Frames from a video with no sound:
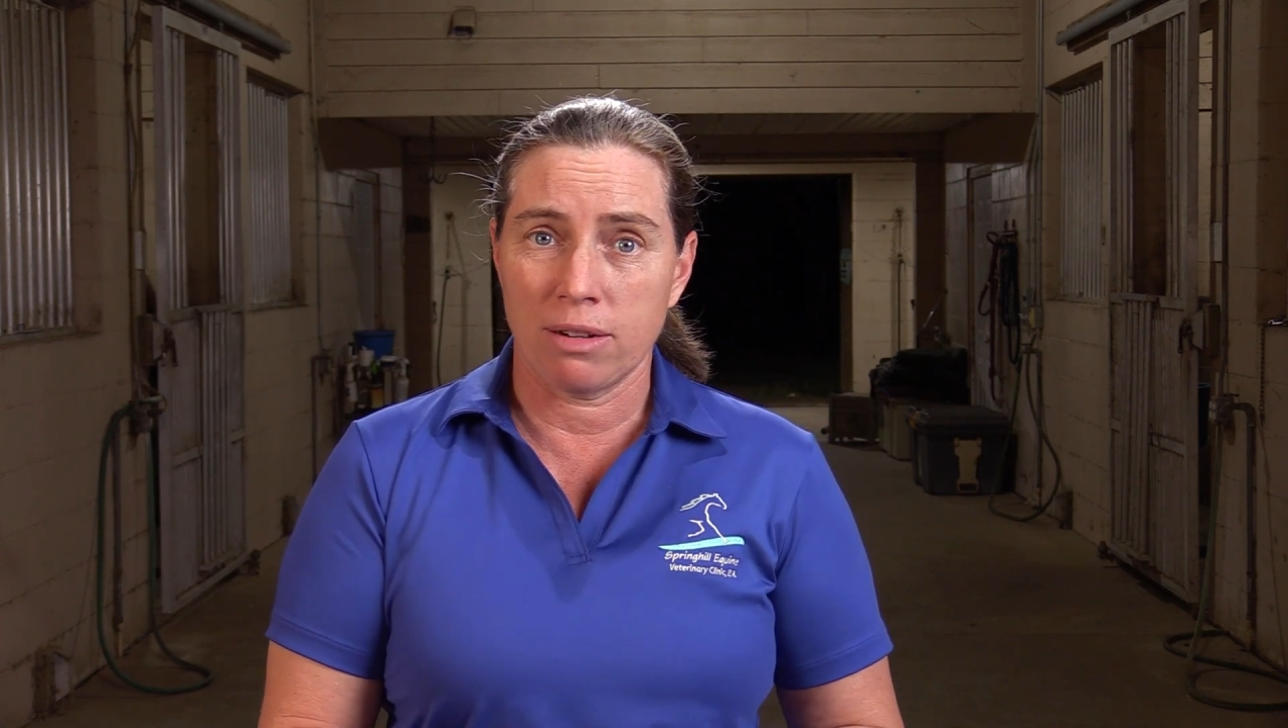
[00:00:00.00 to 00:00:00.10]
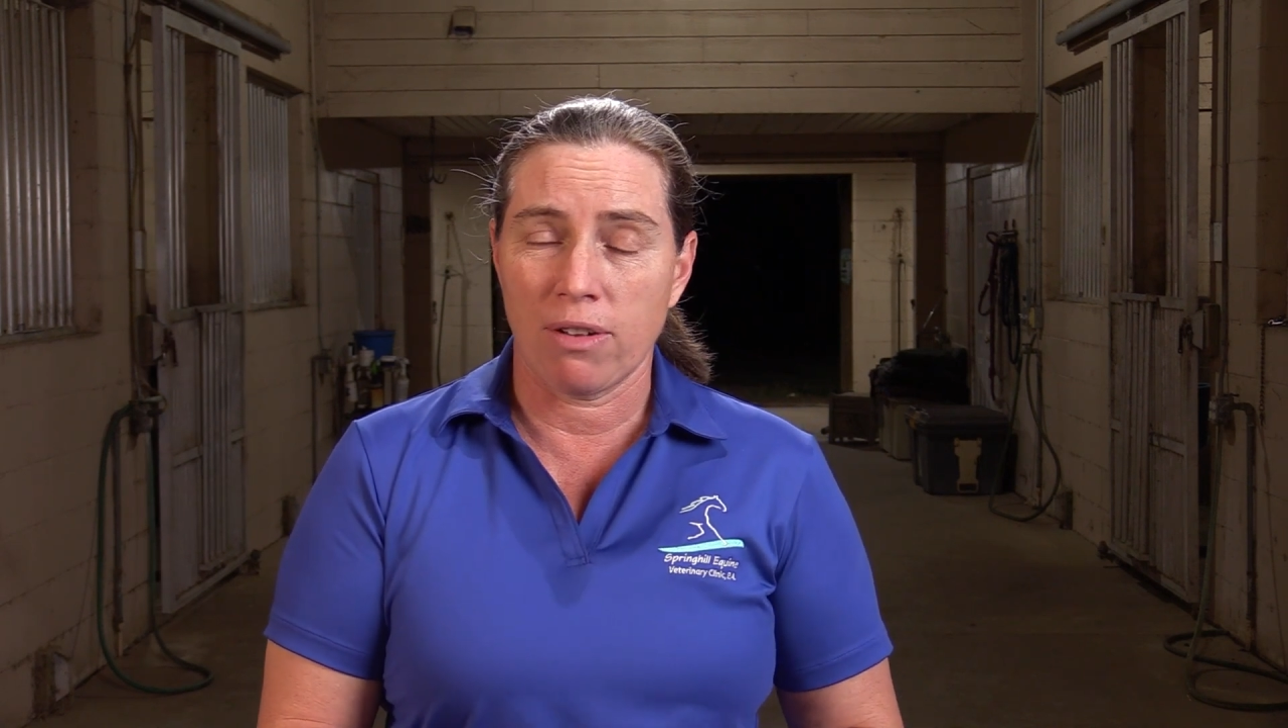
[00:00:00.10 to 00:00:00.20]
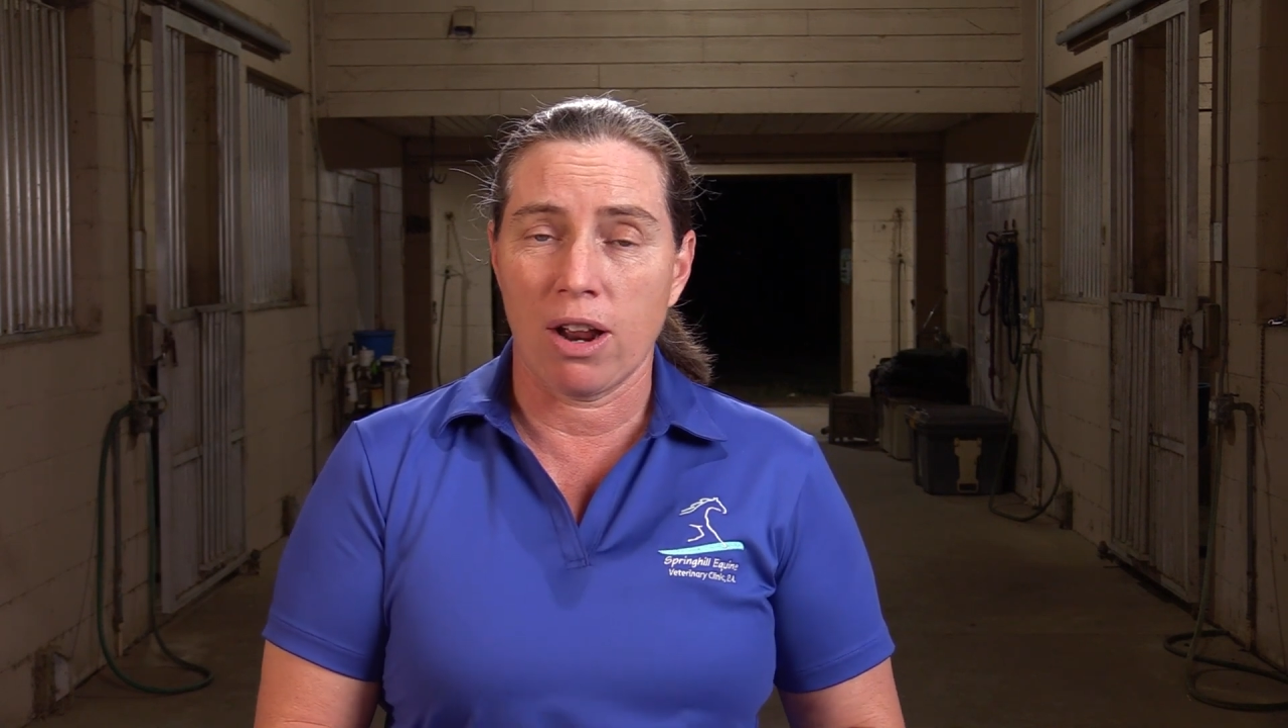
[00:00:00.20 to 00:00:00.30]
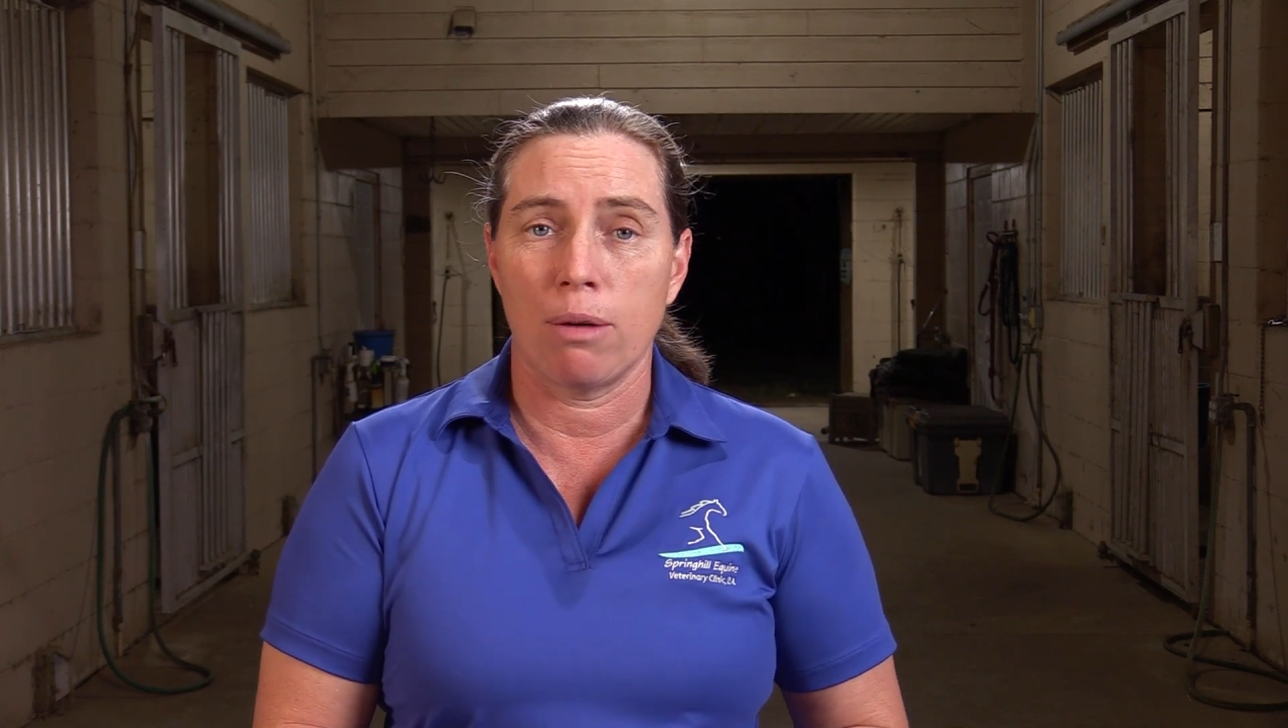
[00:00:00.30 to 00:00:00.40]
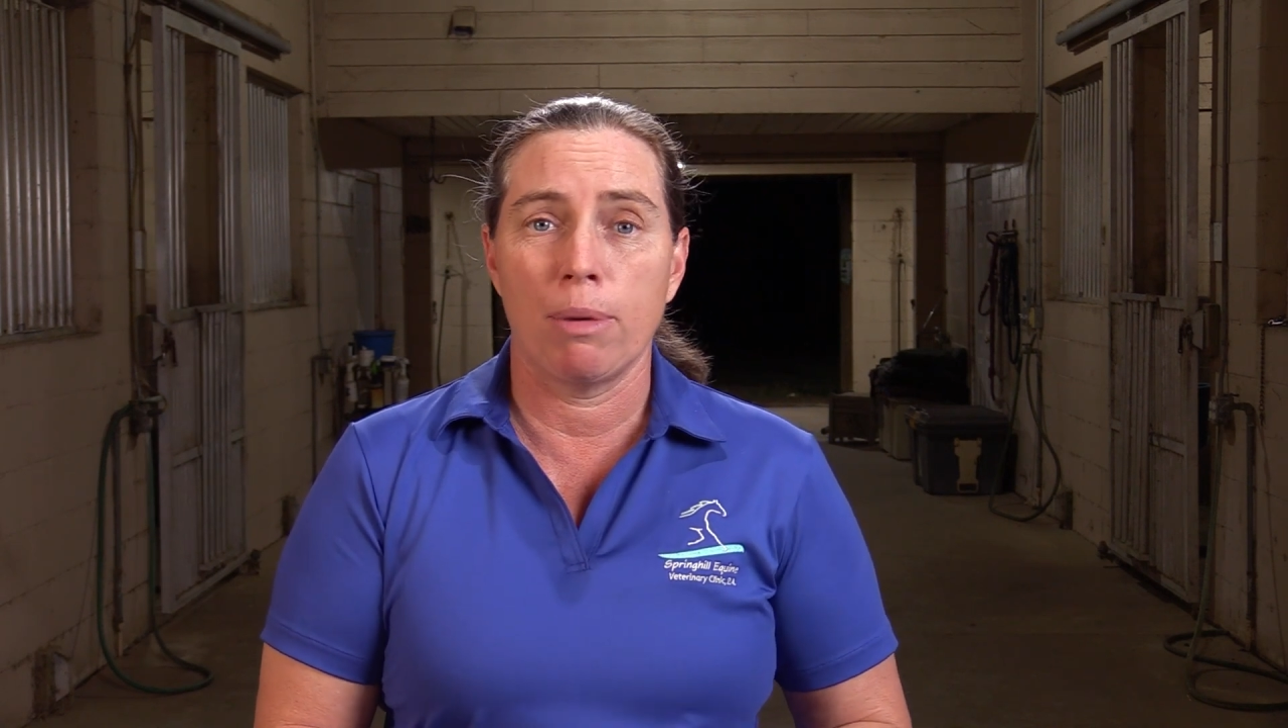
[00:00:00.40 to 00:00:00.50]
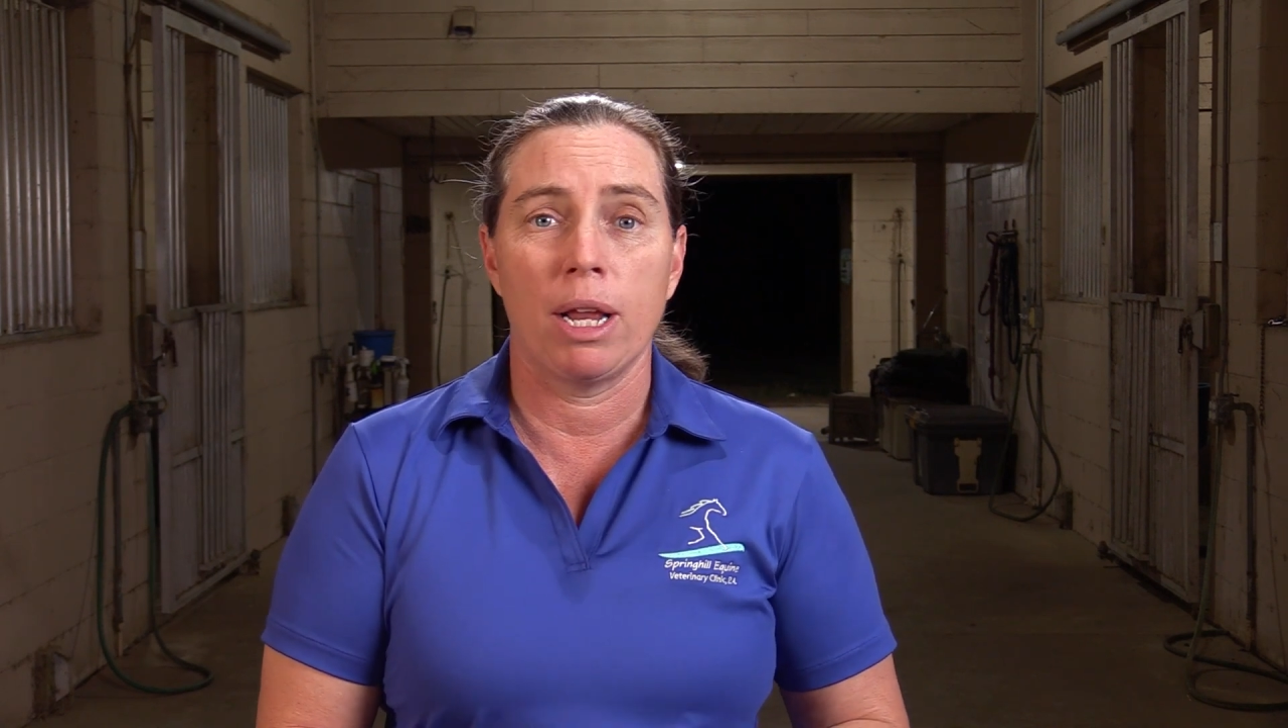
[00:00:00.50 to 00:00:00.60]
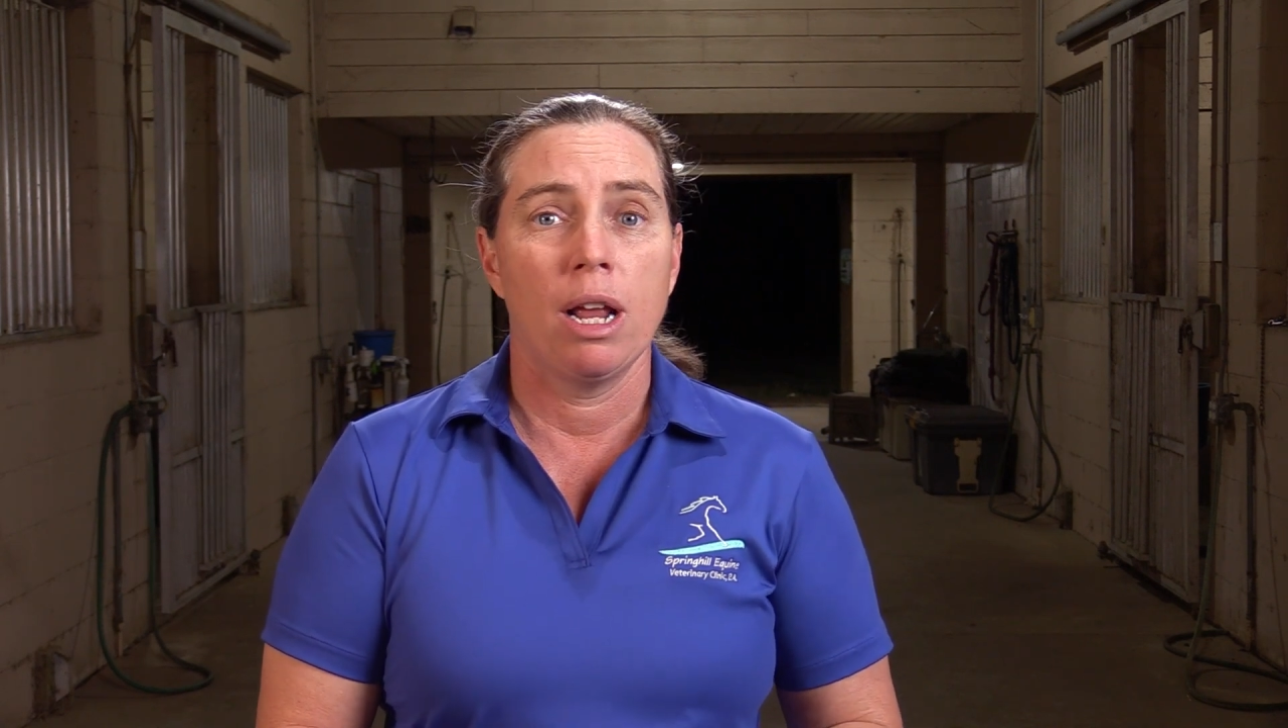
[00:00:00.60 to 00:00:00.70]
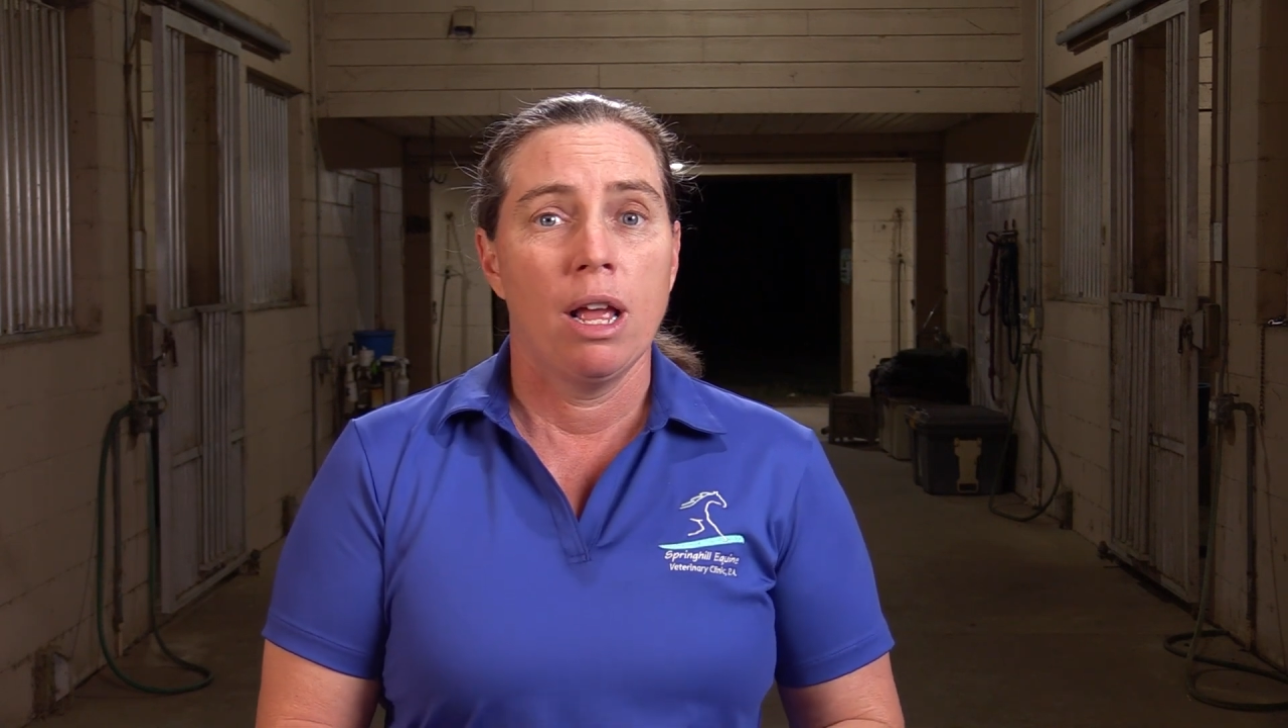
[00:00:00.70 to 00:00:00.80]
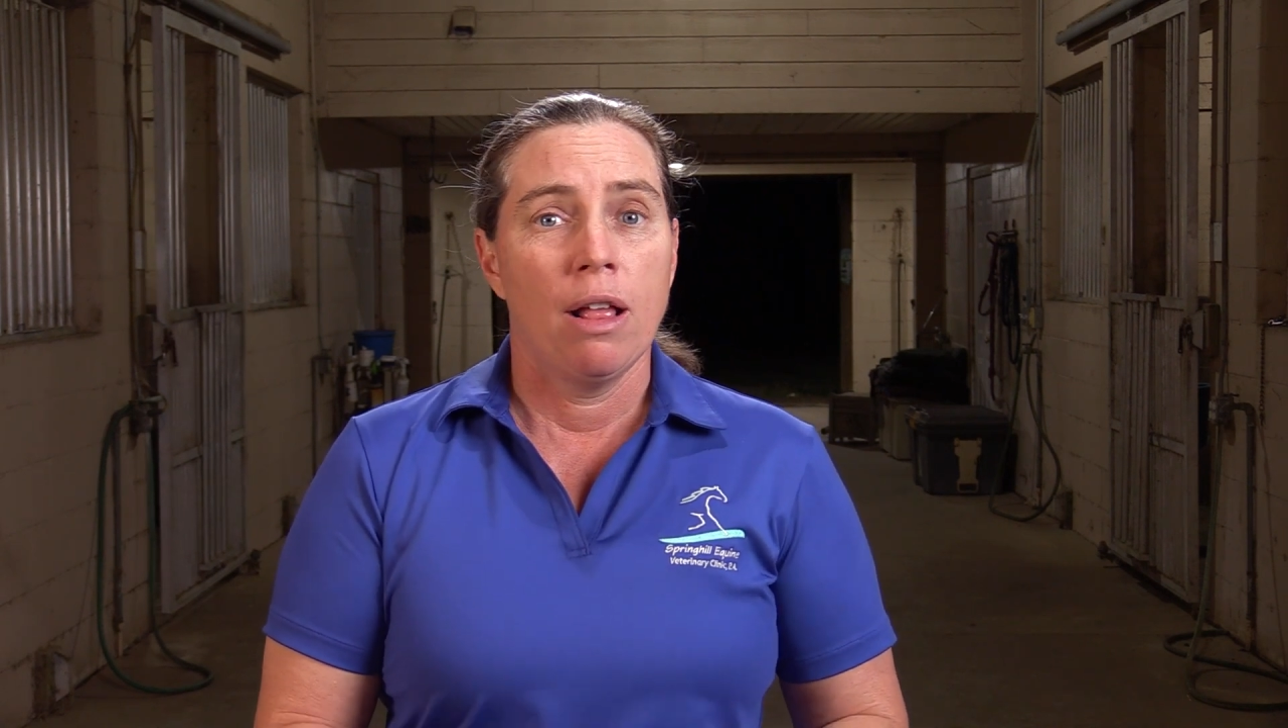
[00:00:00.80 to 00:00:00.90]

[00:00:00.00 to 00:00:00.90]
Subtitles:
environment,